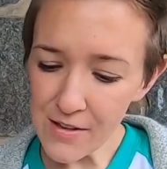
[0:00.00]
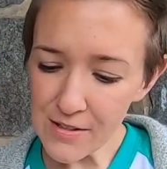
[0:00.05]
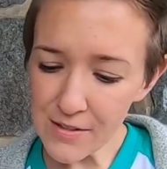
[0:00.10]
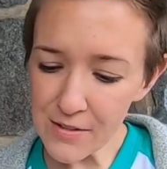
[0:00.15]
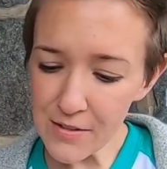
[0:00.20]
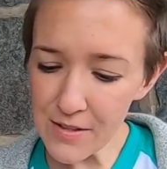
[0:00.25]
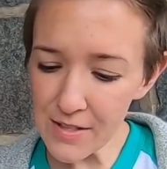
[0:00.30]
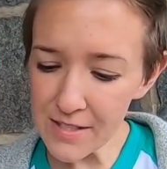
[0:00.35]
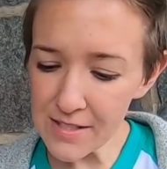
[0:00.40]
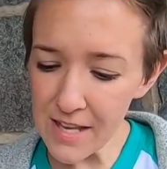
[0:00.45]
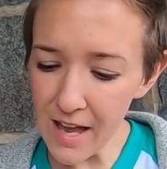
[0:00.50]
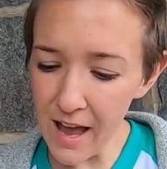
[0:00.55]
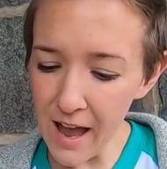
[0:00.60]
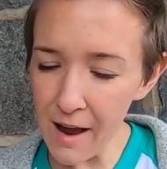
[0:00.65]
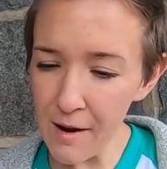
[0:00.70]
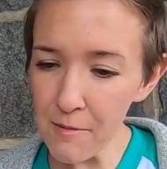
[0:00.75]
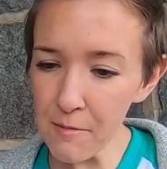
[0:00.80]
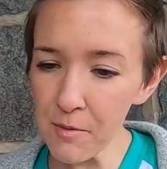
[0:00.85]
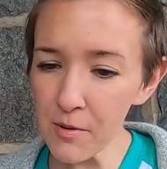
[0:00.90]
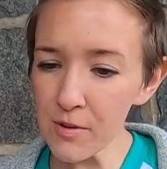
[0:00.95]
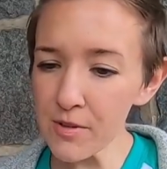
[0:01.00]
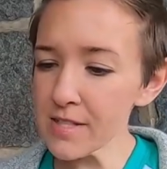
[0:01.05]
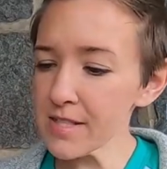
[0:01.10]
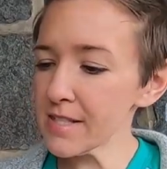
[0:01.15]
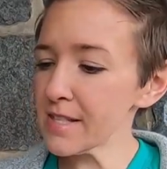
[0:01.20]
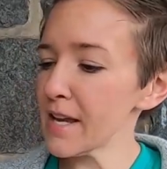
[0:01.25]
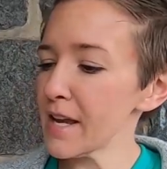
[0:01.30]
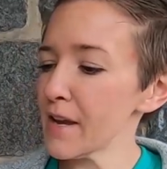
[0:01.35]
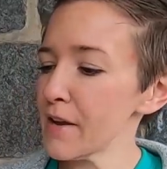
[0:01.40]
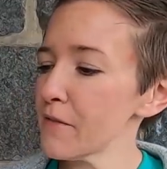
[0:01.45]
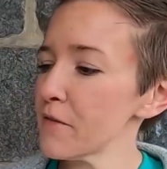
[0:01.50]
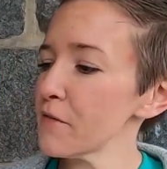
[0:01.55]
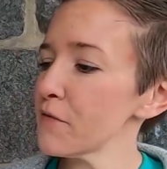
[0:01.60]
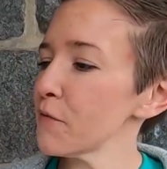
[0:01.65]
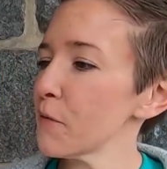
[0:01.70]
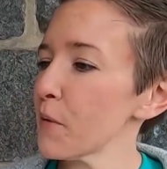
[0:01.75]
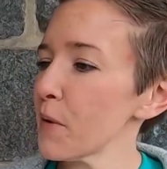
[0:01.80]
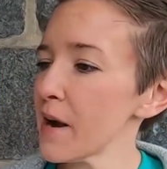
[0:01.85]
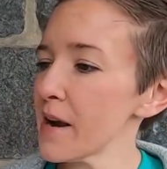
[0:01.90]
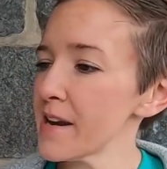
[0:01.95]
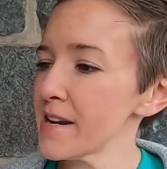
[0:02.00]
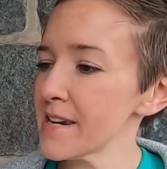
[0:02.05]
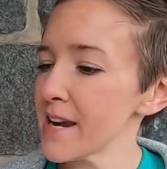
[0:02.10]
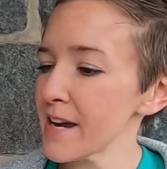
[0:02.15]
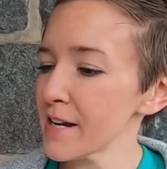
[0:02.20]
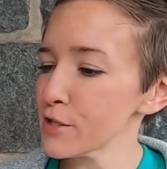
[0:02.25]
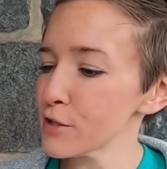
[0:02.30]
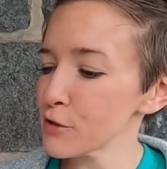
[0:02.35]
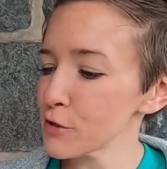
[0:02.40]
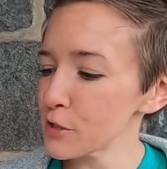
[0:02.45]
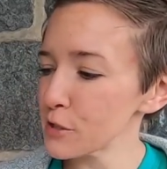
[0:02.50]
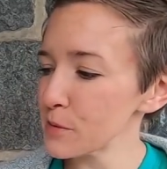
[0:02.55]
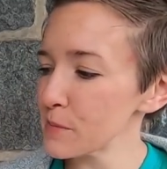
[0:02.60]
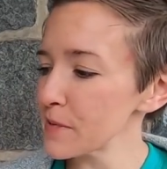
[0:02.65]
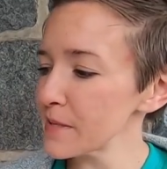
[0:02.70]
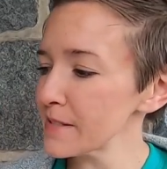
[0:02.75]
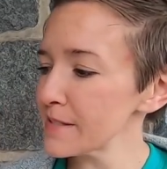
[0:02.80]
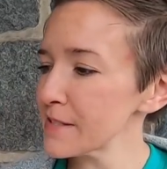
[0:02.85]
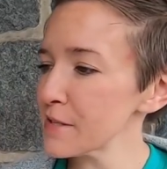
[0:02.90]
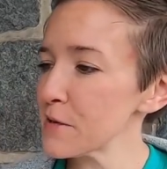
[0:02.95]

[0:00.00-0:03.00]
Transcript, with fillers: So this I will save for next Christmas.